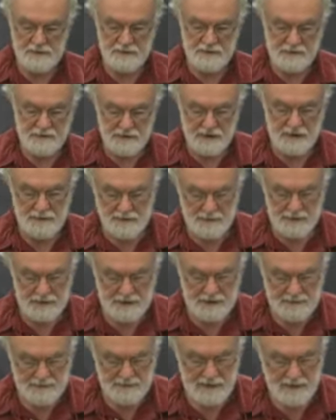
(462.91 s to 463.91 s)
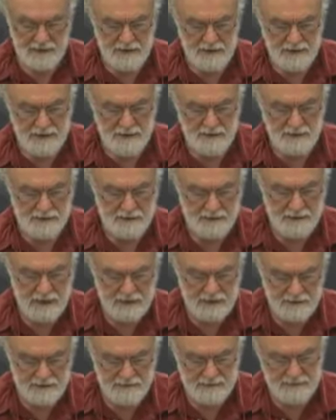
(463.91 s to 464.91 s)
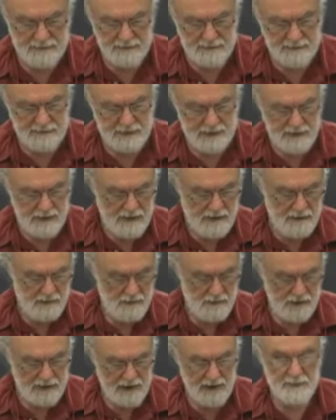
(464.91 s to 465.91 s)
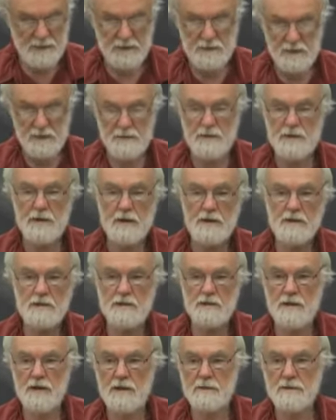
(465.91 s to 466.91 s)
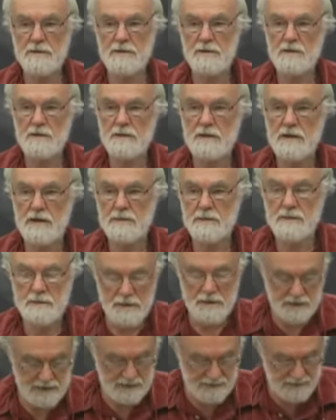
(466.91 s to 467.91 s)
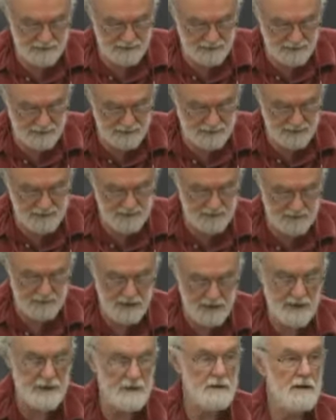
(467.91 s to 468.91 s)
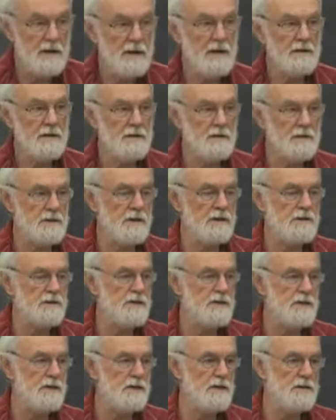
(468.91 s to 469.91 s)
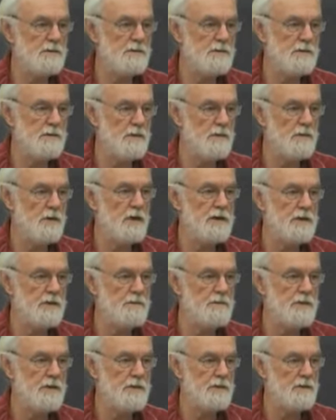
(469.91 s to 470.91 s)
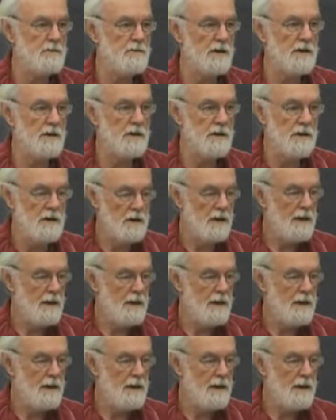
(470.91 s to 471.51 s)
There are times when he talks about what happens when production time is not the same as work, working period, but the main distinction here is between working period when